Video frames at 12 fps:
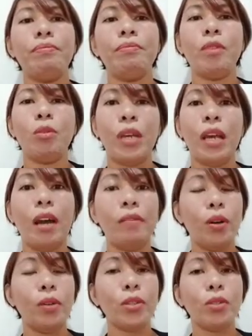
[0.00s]
we have
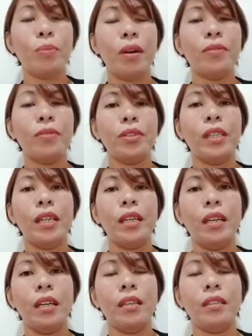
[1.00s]
also poverty
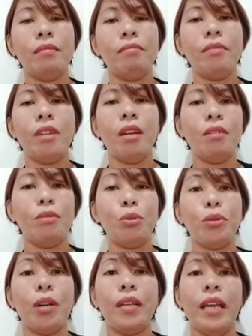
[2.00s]
in
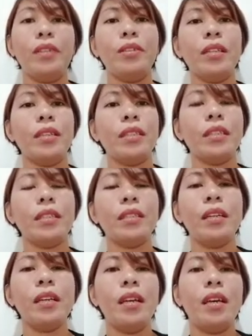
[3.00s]
rural areas.
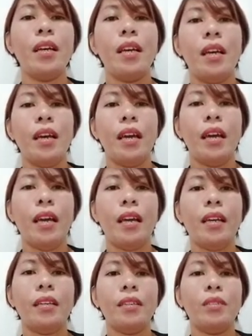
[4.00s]

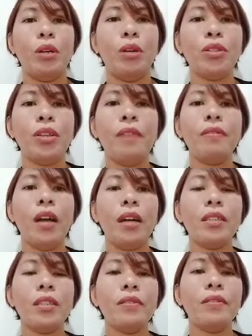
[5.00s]
And we also have
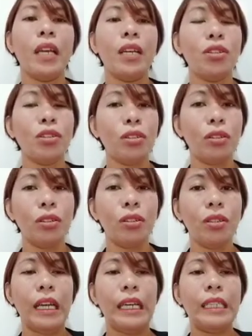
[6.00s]
lots of nature
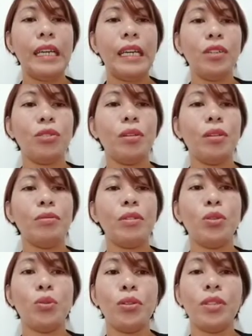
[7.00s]
and natural
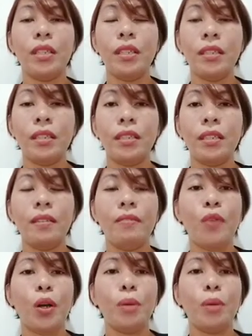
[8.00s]
resources,
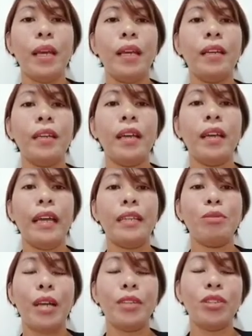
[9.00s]
farming and
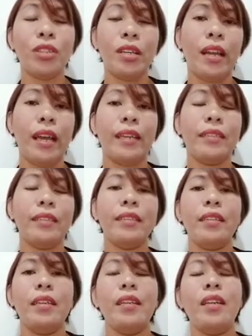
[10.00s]
ranch land.
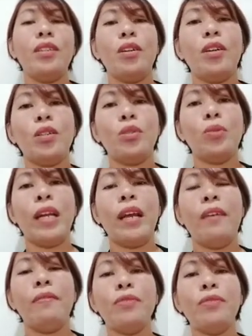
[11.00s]
So that's what I
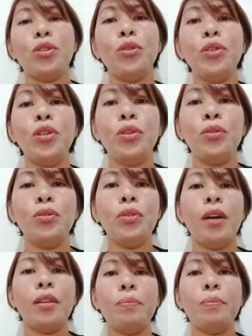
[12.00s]
have shown you
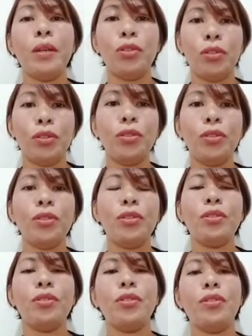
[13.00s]
on the pictures.
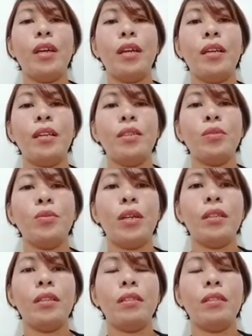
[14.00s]
So that is what